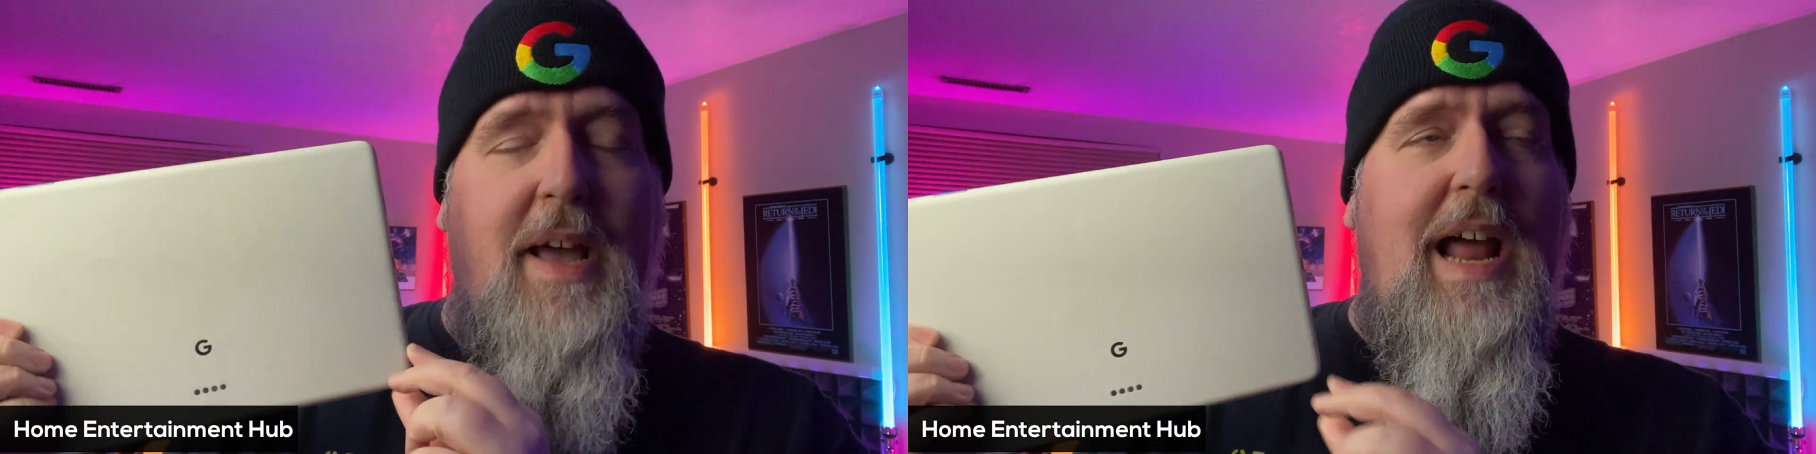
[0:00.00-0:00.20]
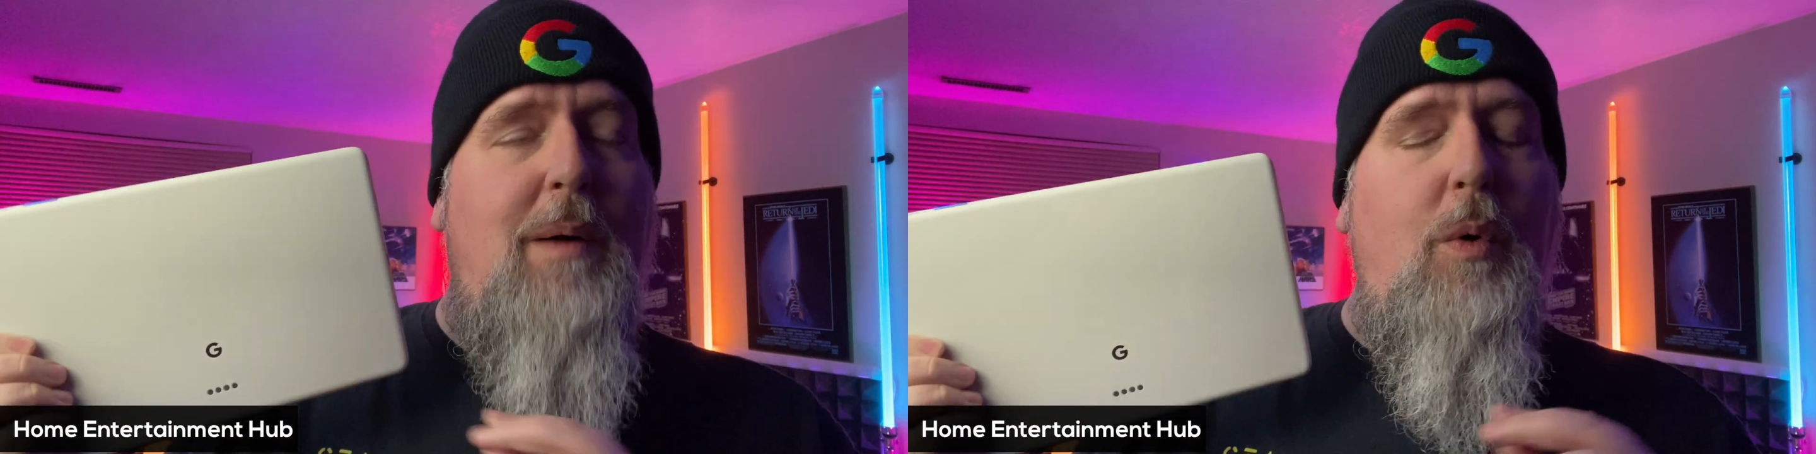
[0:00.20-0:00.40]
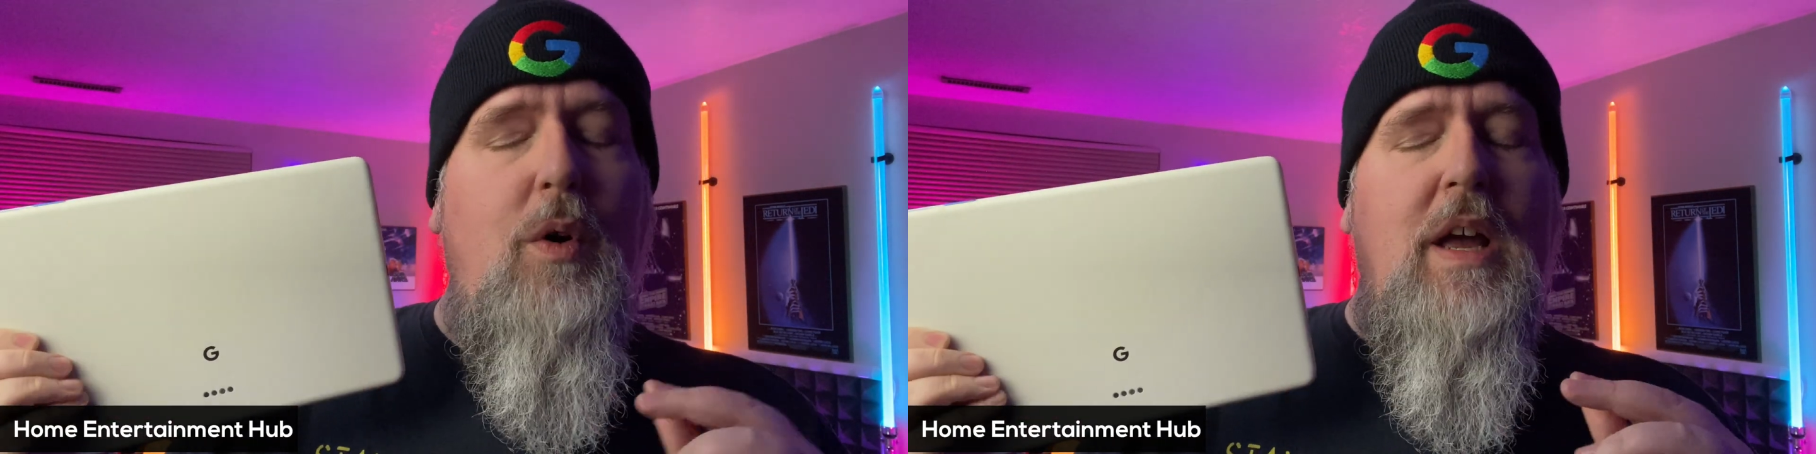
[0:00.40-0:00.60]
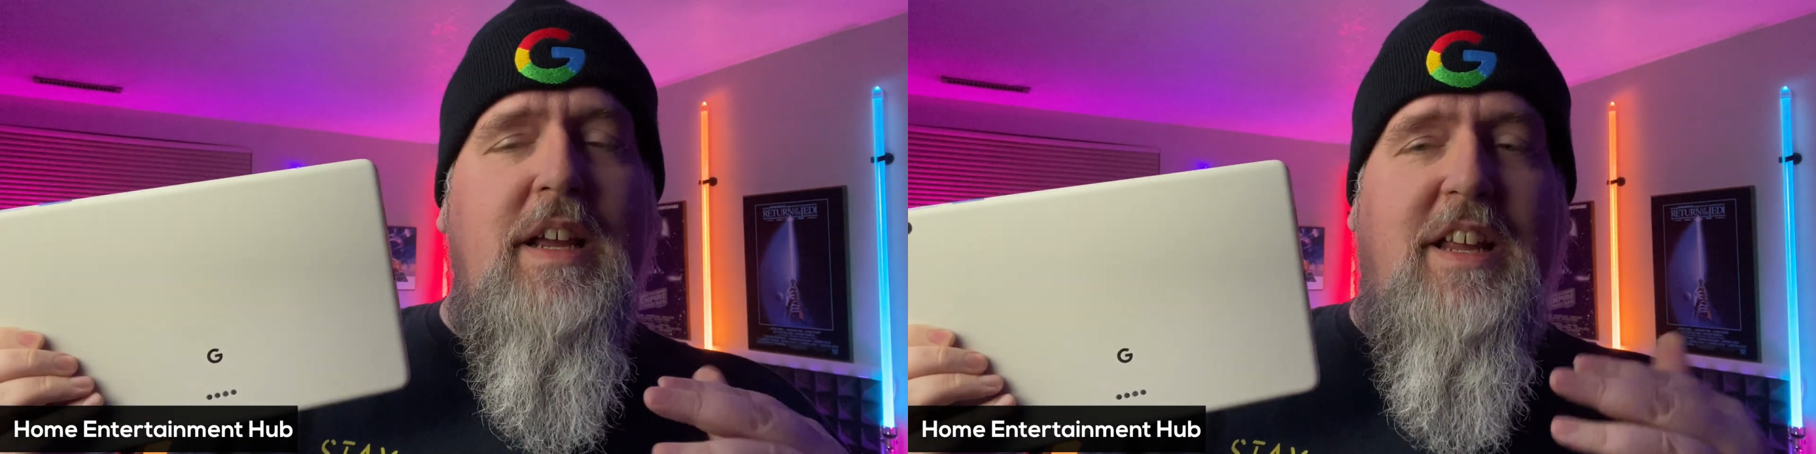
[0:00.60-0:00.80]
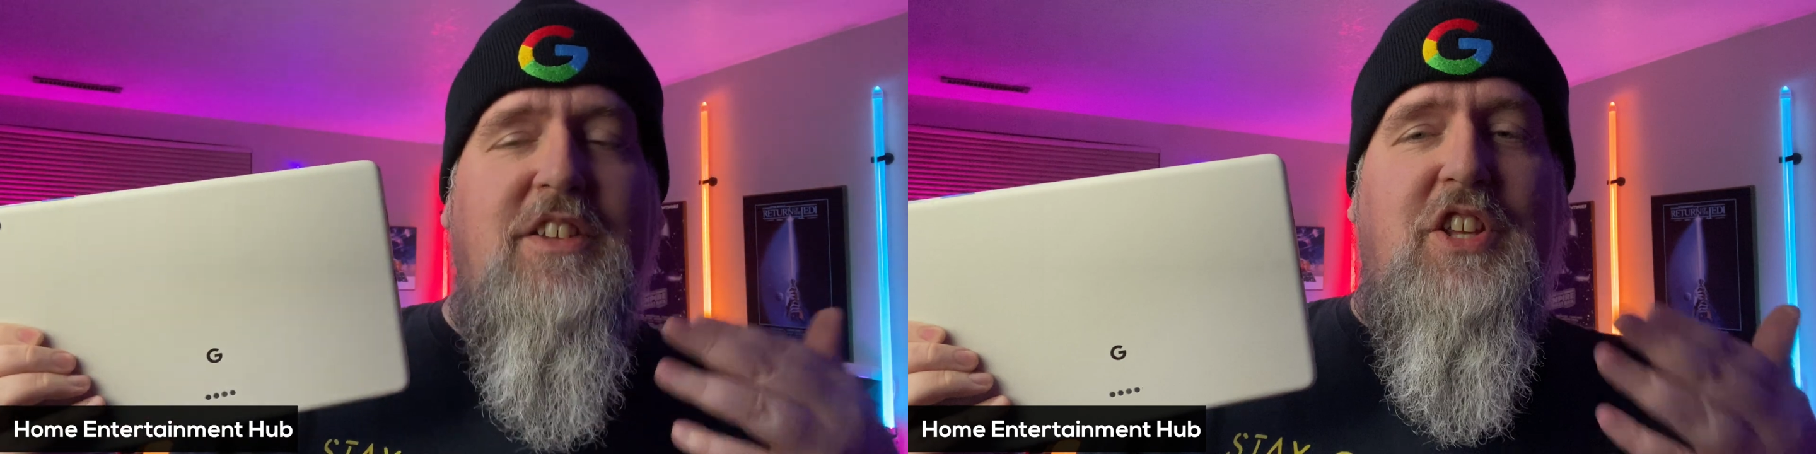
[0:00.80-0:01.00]
and I will
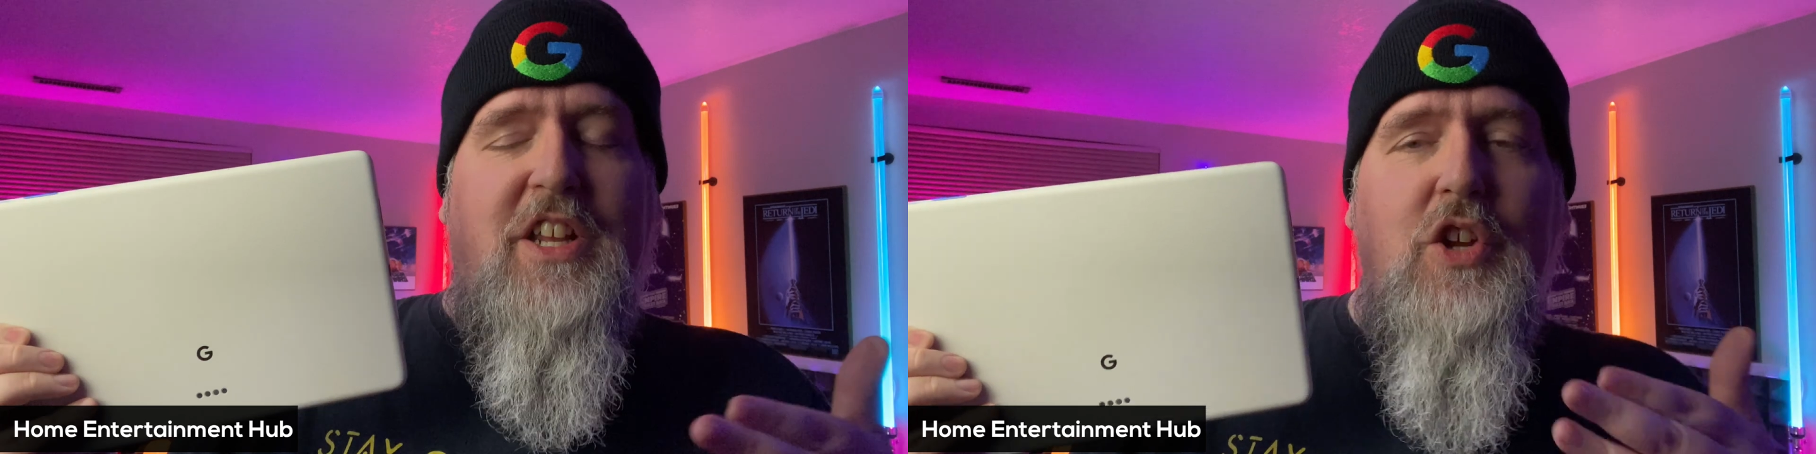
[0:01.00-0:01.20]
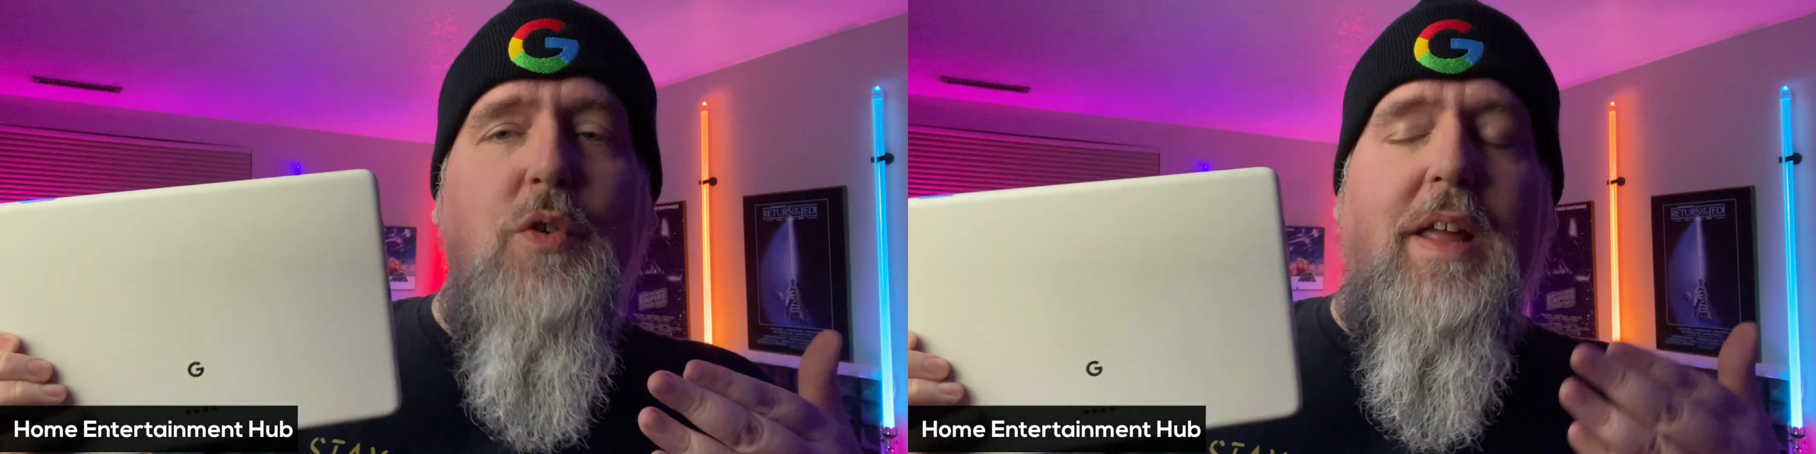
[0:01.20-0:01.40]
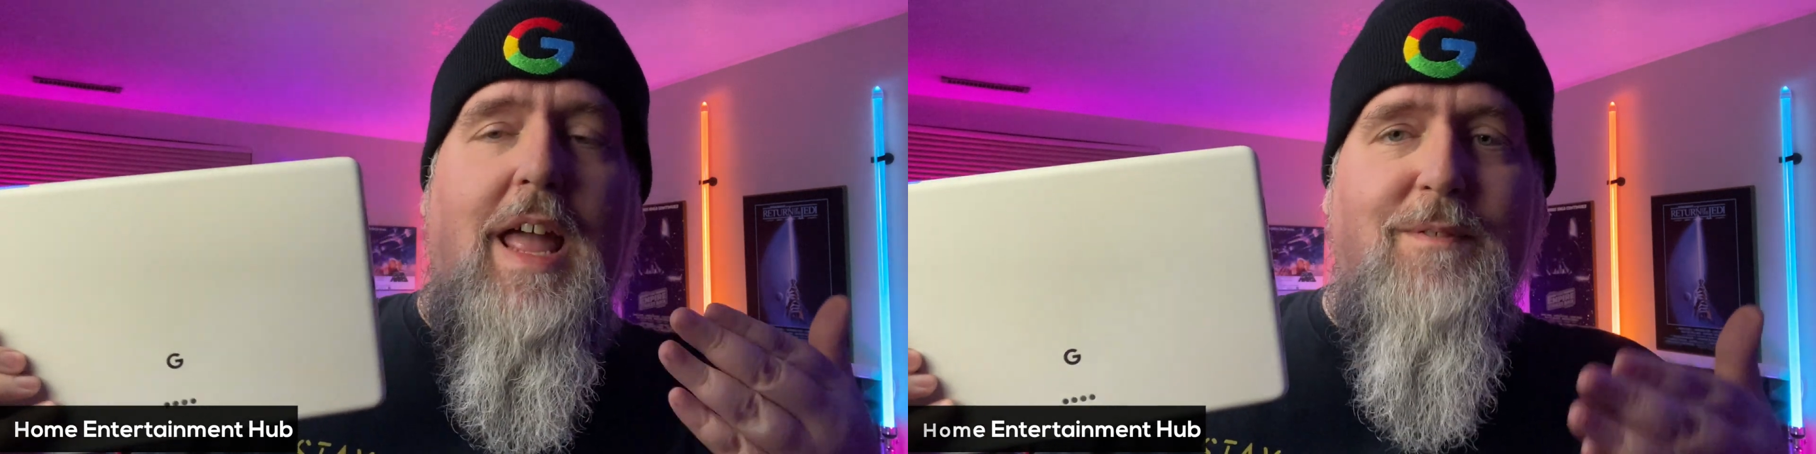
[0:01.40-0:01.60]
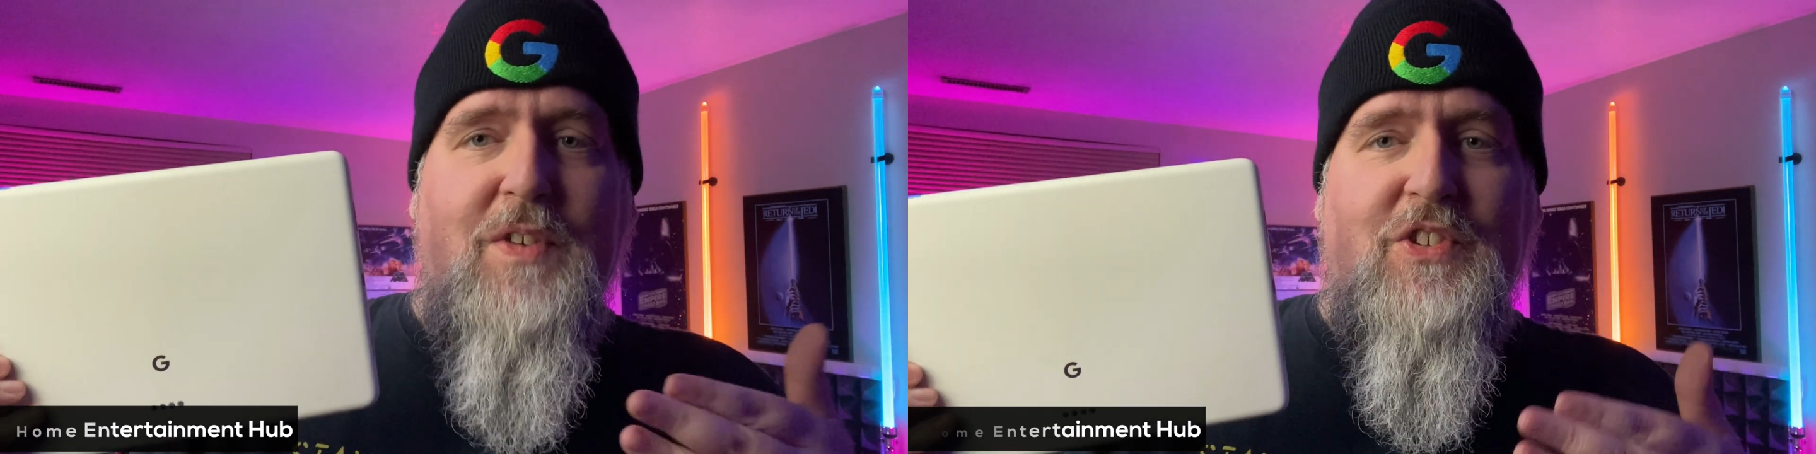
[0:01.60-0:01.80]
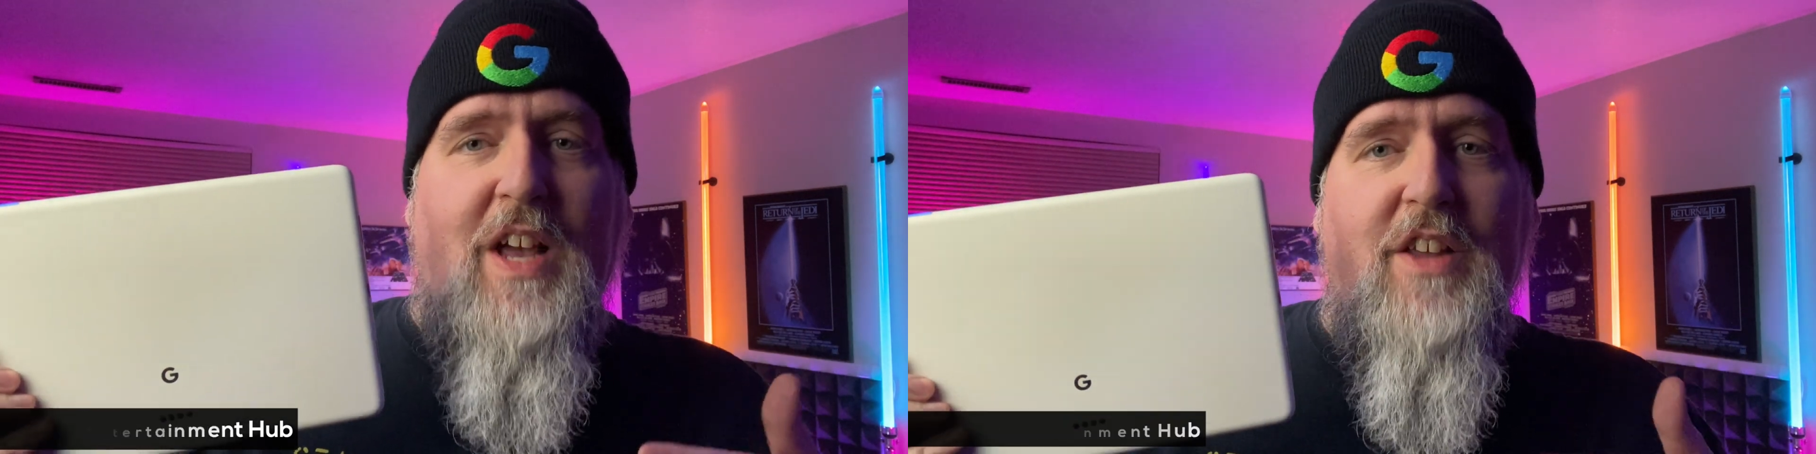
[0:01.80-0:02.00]
continue to
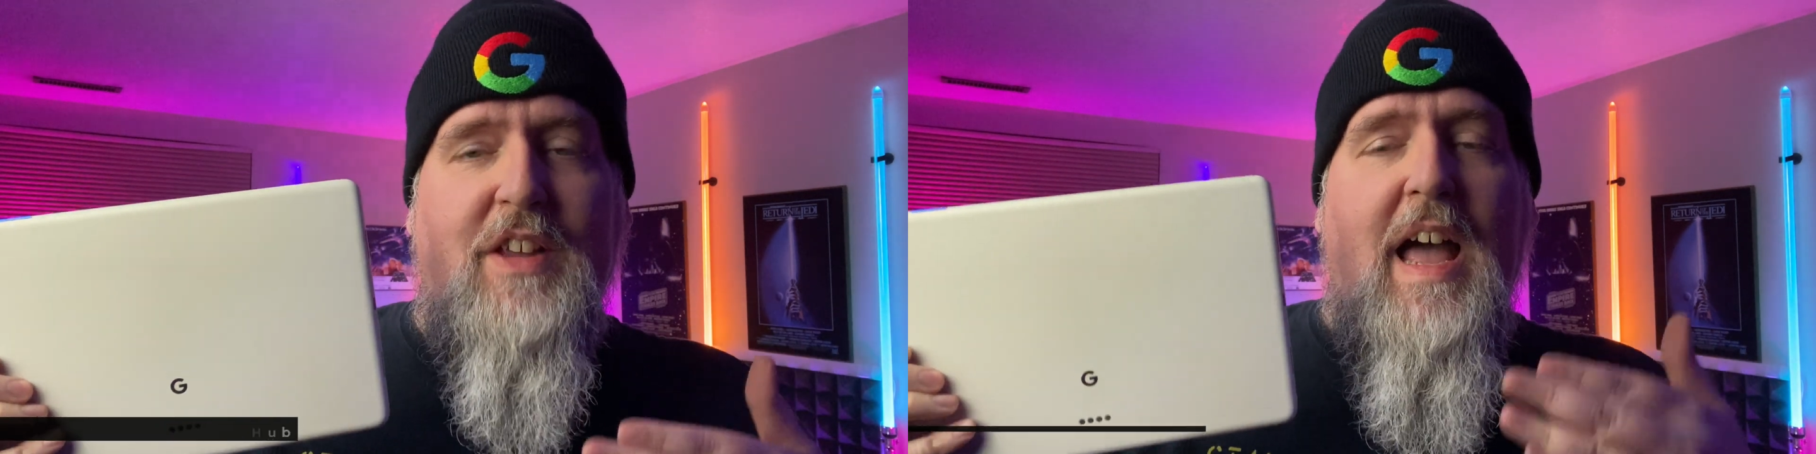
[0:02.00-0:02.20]
emphasize